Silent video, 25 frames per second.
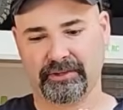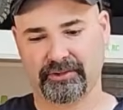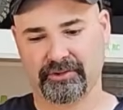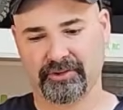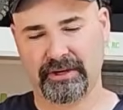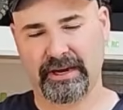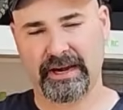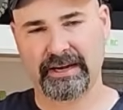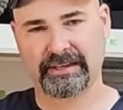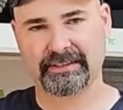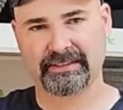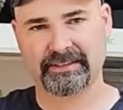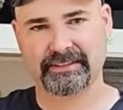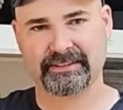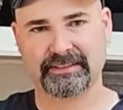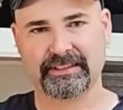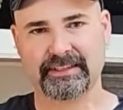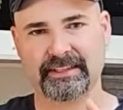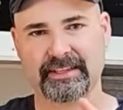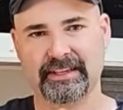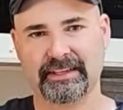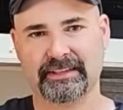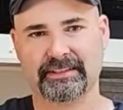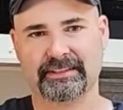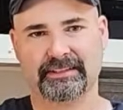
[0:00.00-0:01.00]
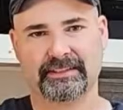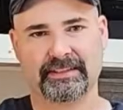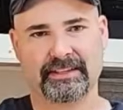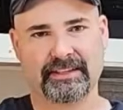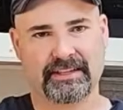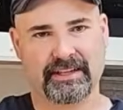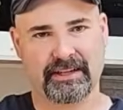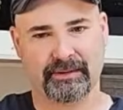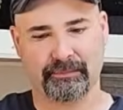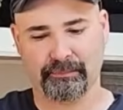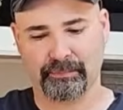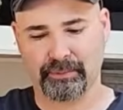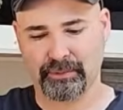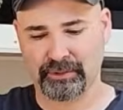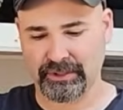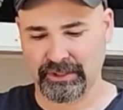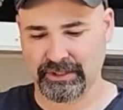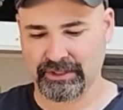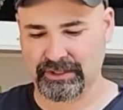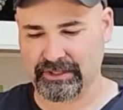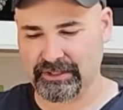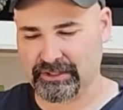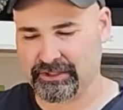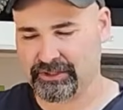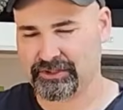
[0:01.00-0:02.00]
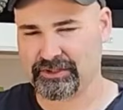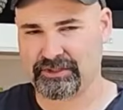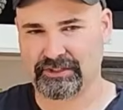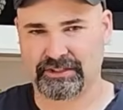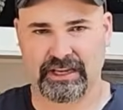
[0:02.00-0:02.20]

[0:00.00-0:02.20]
Traxxas ESC completely just